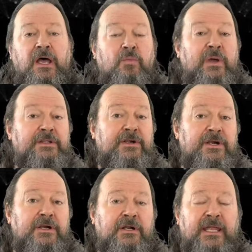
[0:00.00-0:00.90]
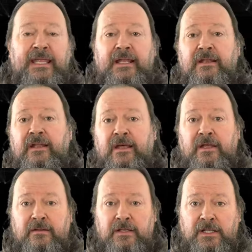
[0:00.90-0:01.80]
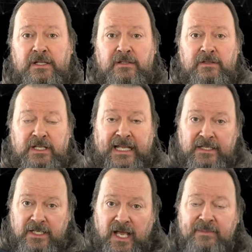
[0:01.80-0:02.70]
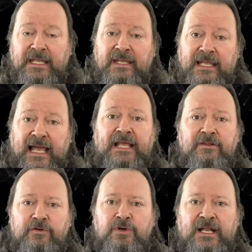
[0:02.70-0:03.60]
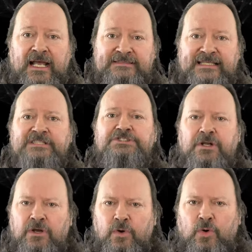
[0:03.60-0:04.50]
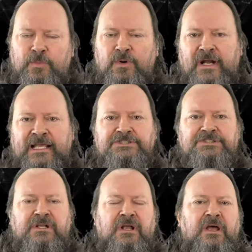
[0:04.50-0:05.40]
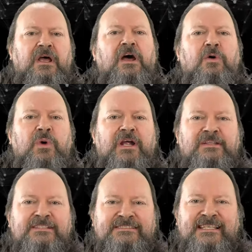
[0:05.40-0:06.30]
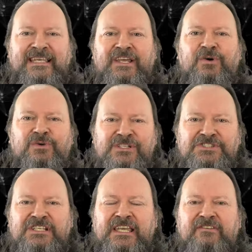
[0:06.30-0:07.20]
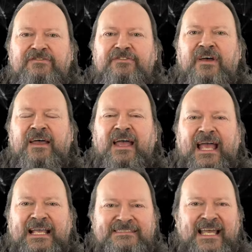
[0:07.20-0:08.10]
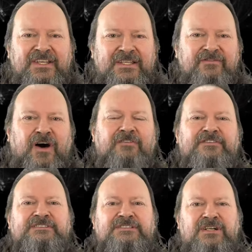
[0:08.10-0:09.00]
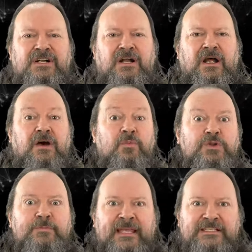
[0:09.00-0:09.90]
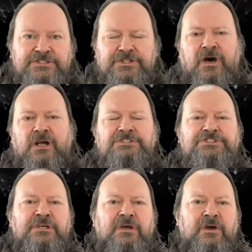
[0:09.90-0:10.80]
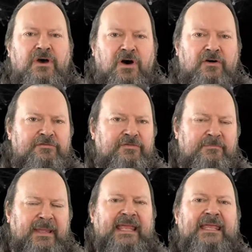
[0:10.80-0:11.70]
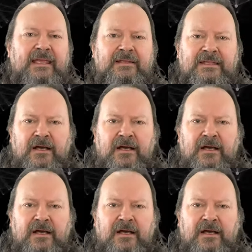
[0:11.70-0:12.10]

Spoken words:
whether in an economic kind of organization, a corporation, where the CEO, the chief executive officer would be in charge of making the